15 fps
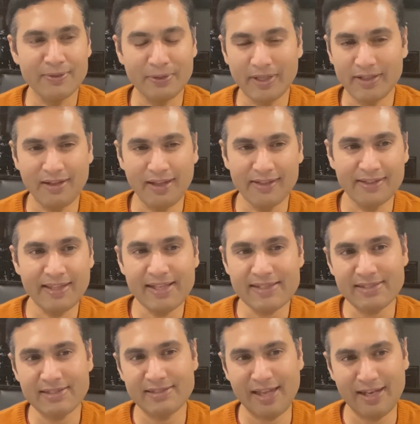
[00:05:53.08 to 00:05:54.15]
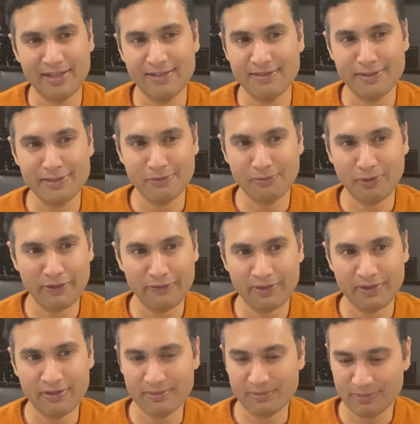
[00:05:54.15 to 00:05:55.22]
hit that's exactly the reason why we
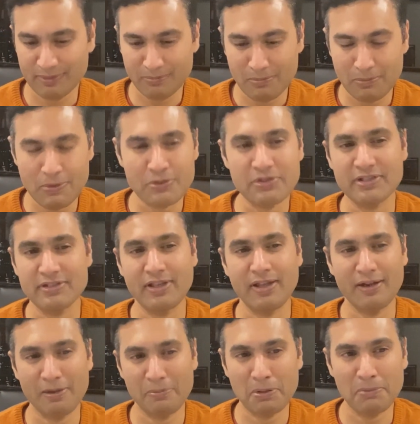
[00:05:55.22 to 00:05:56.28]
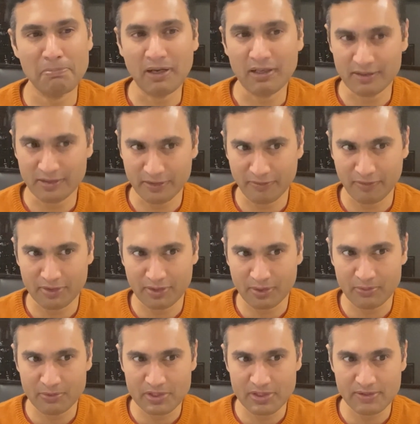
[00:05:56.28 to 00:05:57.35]
are most excited about partnering with you
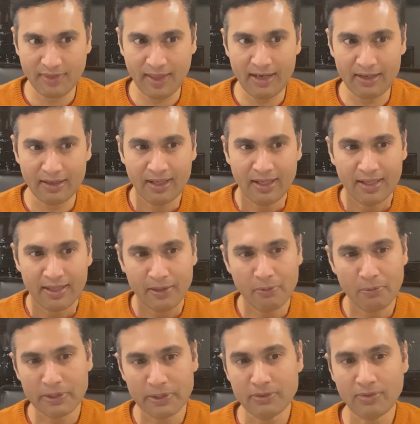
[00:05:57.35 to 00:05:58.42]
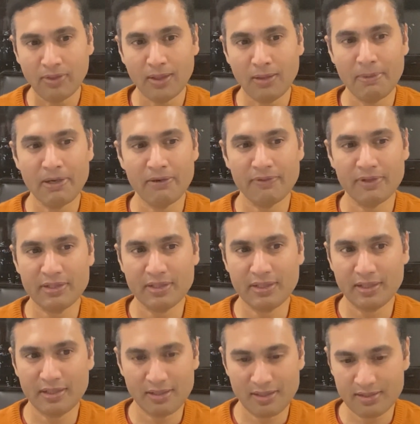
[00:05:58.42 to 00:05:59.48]
which is that you know when you think about where the
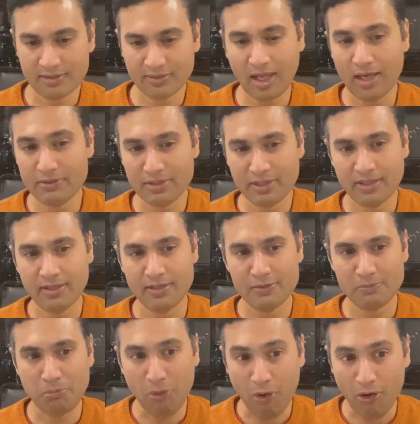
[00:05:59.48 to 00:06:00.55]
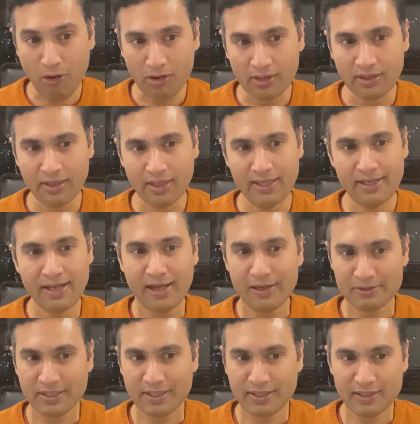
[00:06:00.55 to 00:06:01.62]
data is how the data is born and how
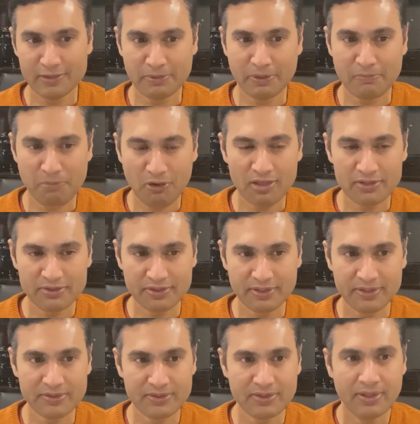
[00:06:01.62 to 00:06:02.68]
the data is being processed